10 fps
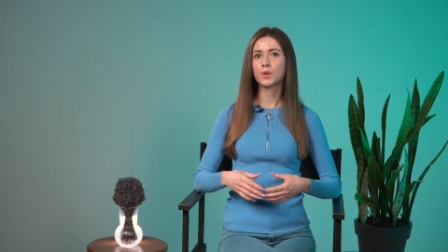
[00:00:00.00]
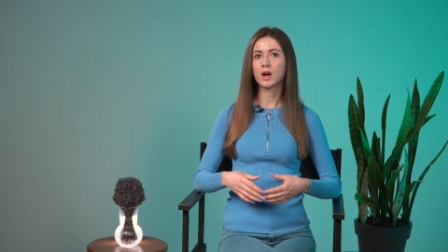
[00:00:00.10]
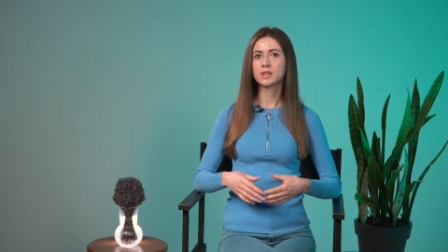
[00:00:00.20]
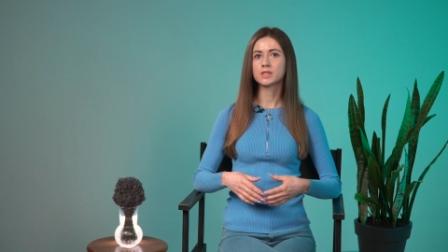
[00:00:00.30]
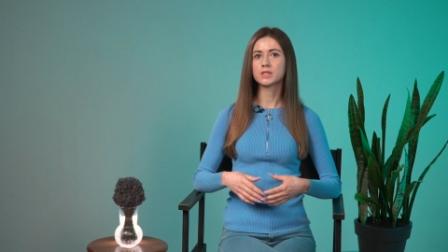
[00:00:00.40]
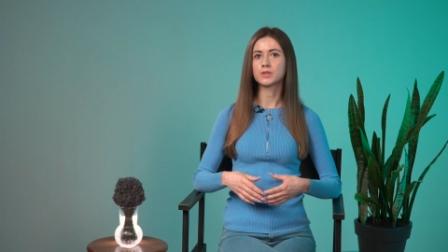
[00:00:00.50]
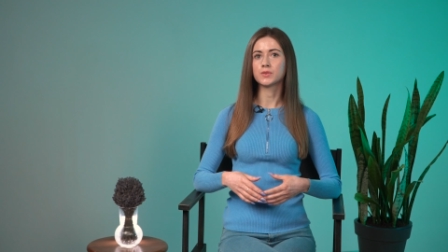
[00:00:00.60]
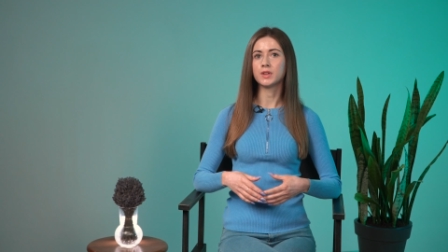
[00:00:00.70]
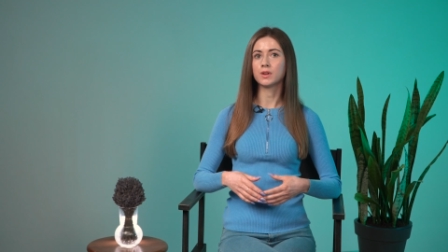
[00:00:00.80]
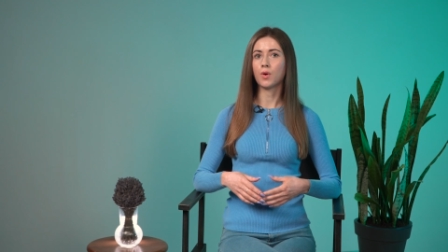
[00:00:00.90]
nuances
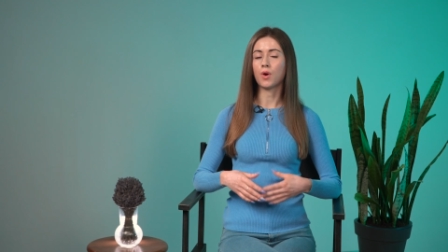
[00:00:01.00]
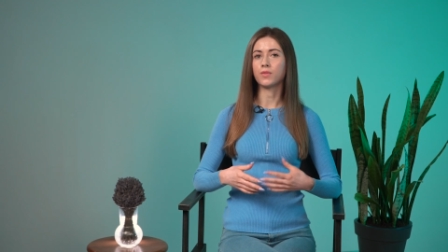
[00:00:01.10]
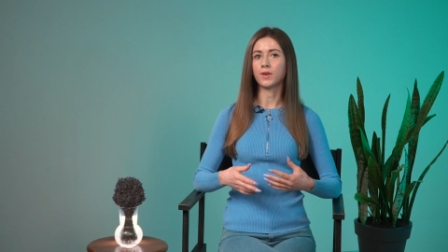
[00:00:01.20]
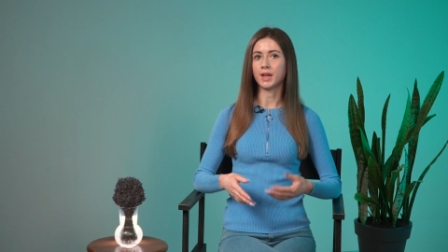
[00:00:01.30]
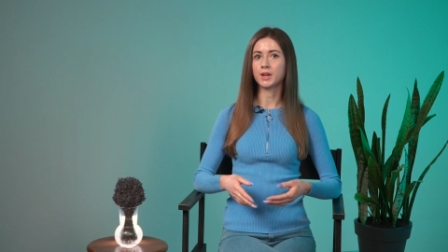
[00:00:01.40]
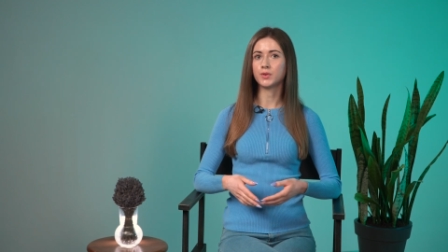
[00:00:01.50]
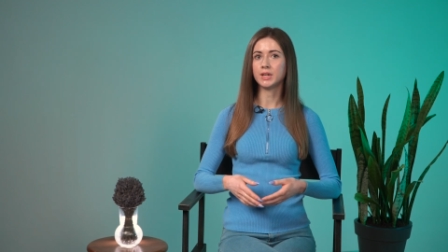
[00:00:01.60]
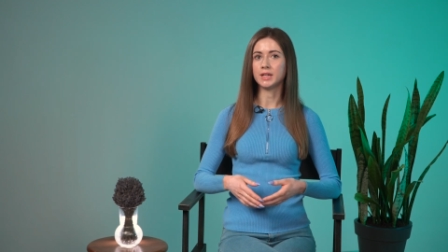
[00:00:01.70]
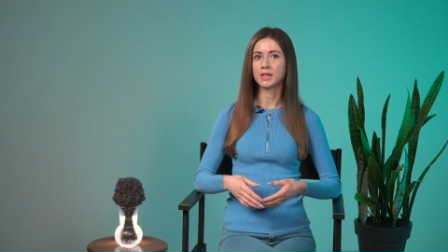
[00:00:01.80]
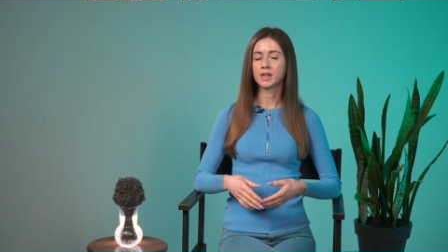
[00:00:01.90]
to think of, I
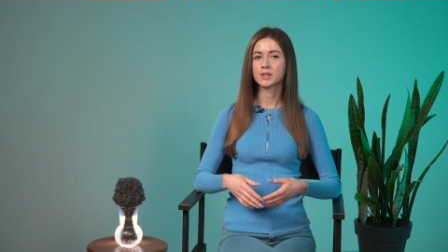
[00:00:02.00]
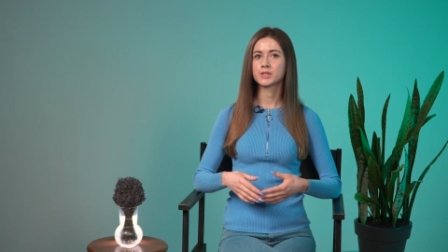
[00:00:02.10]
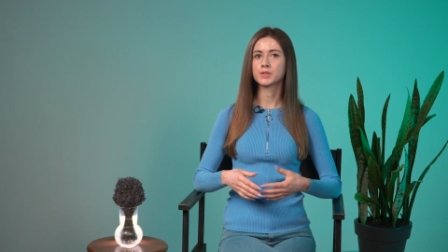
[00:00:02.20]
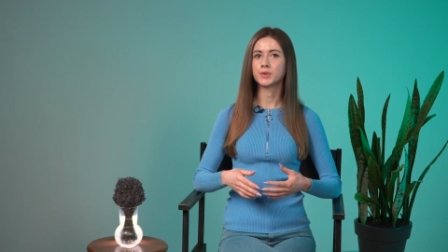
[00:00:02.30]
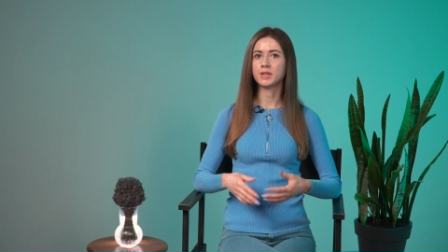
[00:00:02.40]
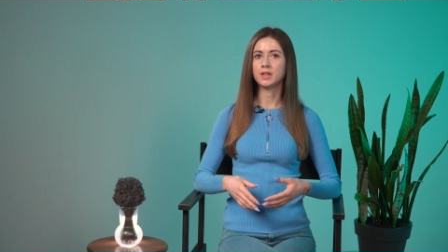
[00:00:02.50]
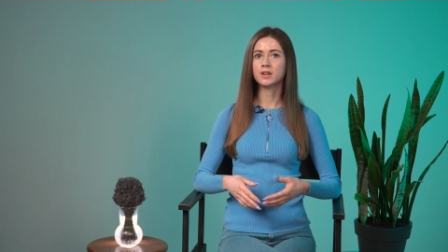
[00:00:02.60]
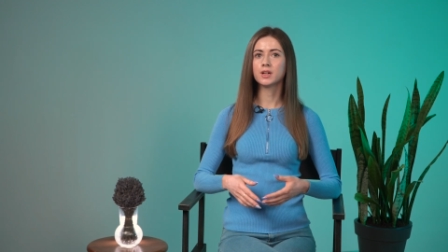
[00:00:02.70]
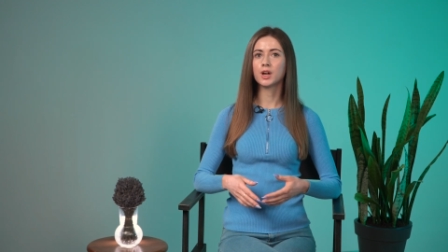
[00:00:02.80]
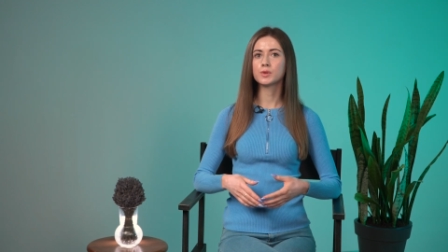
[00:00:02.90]
agree. So
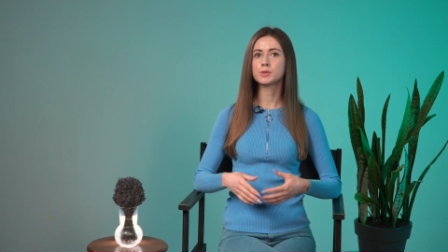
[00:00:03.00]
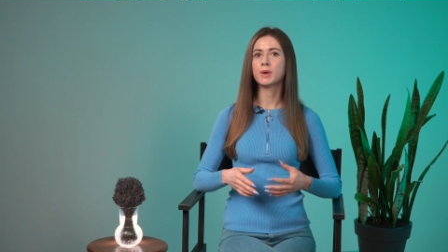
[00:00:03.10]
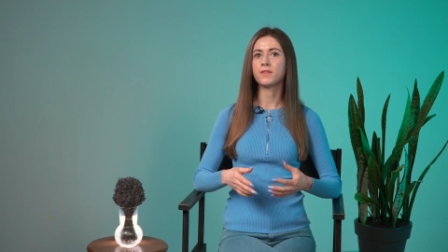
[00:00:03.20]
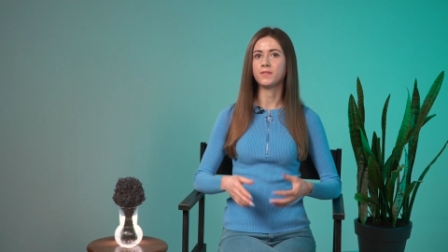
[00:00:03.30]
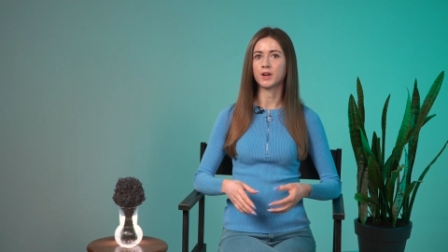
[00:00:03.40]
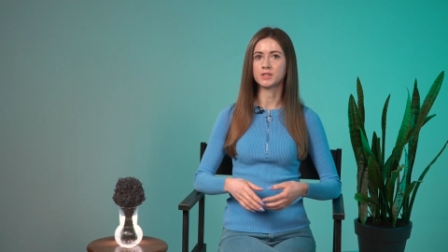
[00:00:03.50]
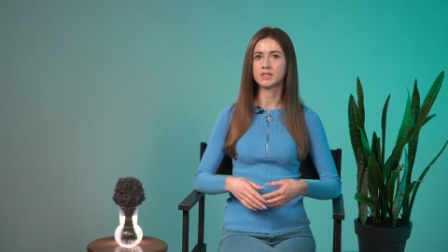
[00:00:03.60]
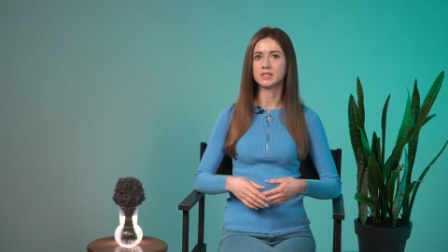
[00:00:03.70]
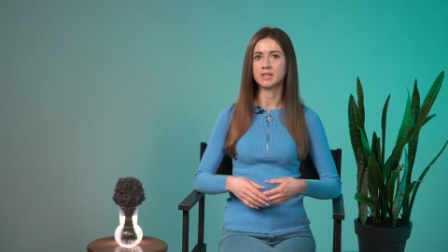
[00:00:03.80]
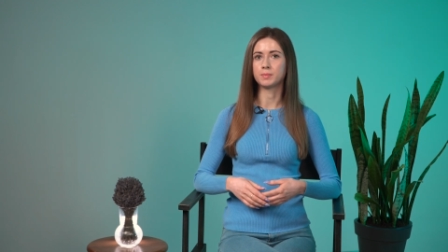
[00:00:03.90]
here goes my
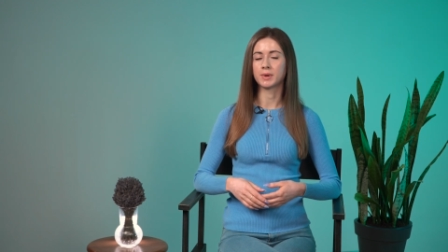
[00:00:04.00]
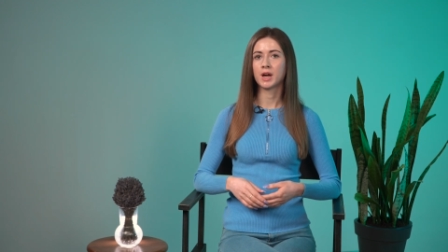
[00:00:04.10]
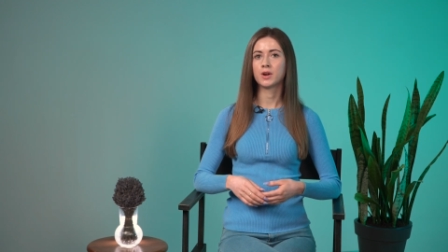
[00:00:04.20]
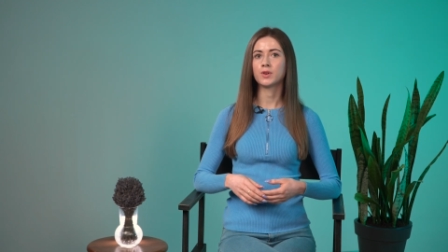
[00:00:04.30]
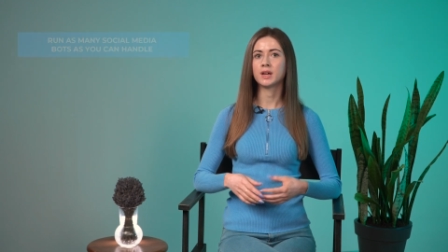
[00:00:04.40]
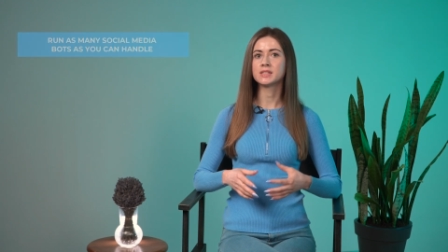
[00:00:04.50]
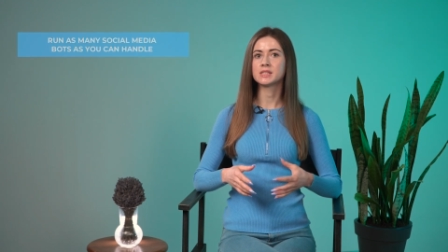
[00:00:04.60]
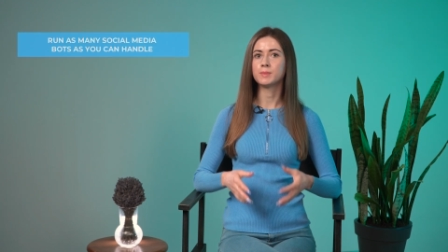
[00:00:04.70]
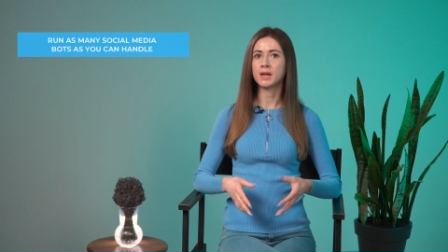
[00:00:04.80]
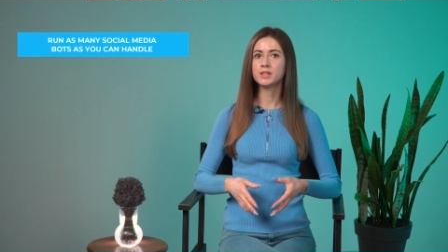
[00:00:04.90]
first tip. Run
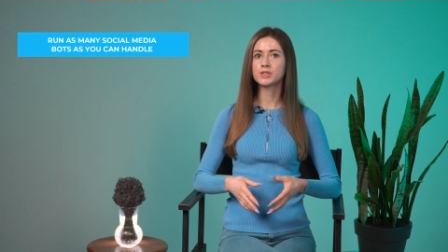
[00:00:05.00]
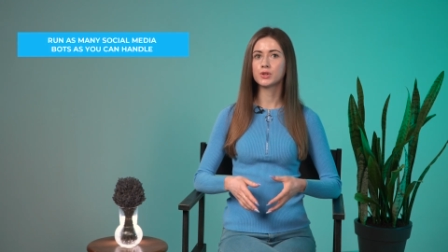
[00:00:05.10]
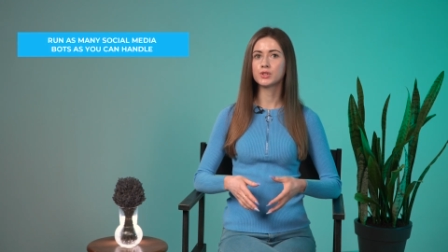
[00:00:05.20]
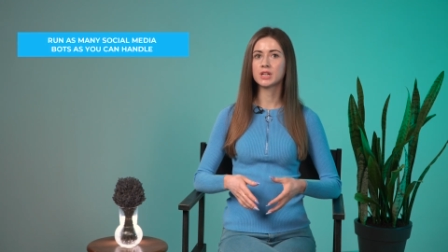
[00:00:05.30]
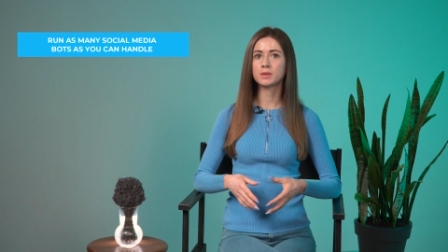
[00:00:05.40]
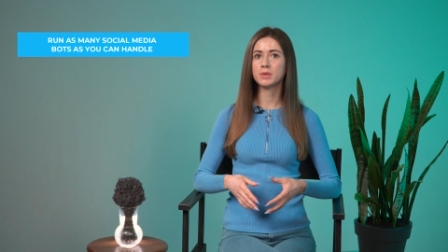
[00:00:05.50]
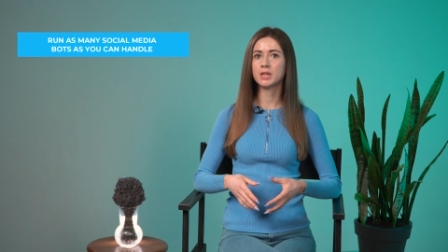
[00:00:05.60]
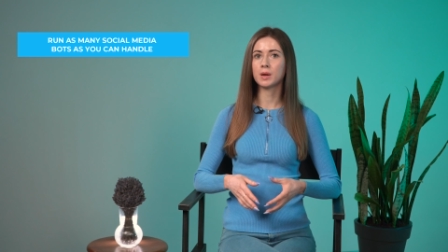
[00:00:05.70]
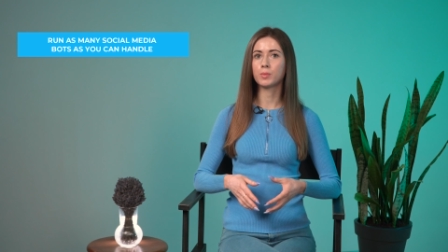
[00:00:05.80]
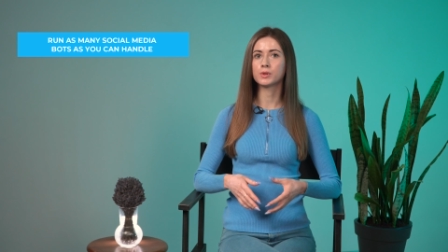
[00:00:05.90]
as many social
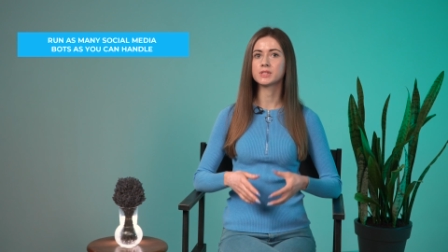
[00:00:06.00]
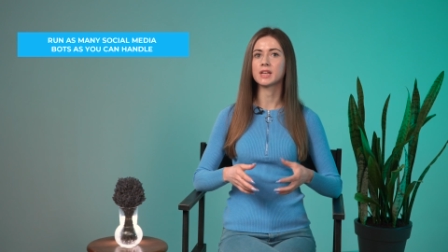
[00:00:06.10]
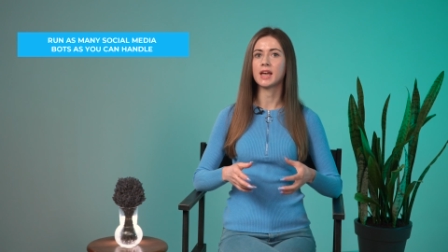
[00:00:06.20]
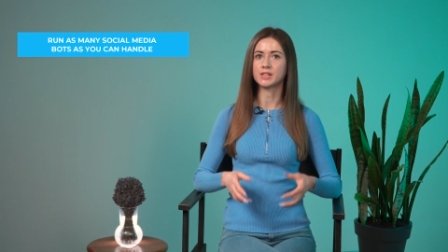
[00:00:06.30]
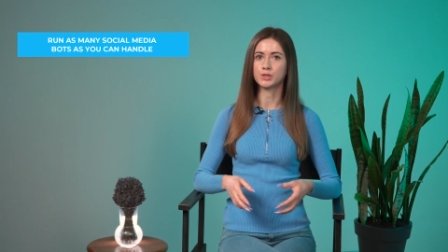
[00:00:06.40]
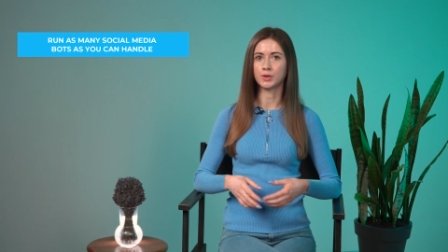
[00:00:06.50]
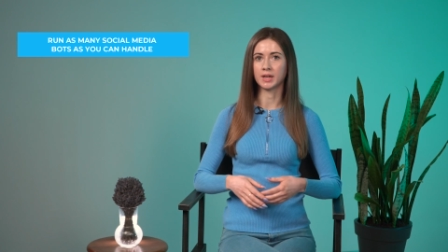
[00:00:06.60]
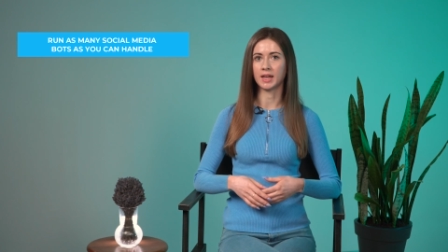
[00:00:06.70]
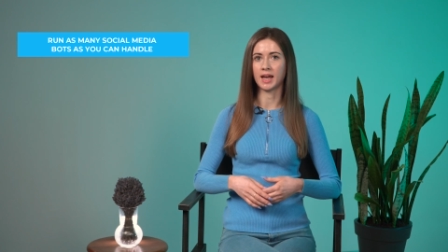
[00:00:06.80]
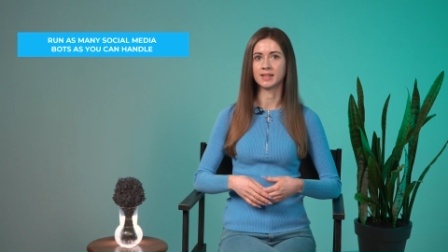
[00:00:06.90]
media bots as you
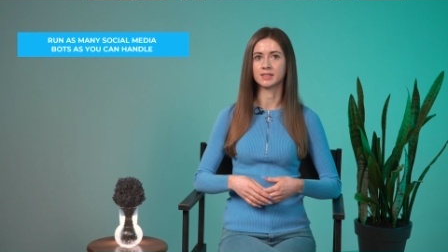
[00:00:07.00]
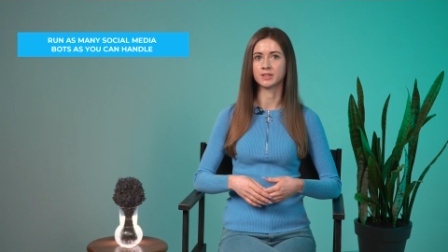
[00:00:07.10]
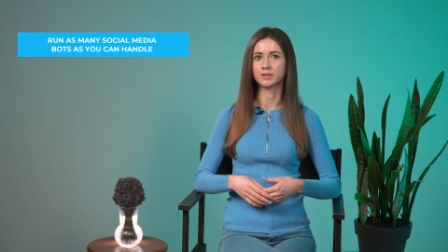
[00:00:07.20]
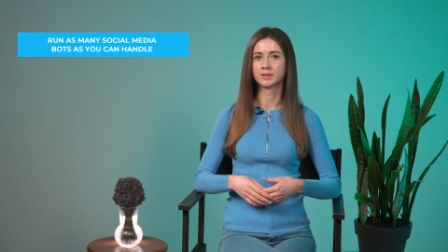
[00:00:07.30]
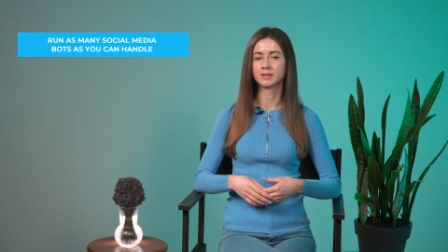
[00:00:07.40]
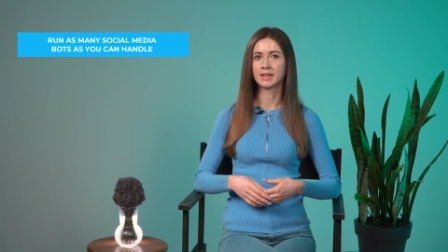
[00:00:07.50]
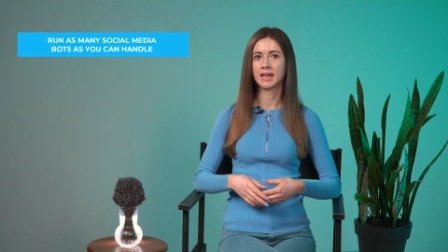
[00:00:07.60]
can handle.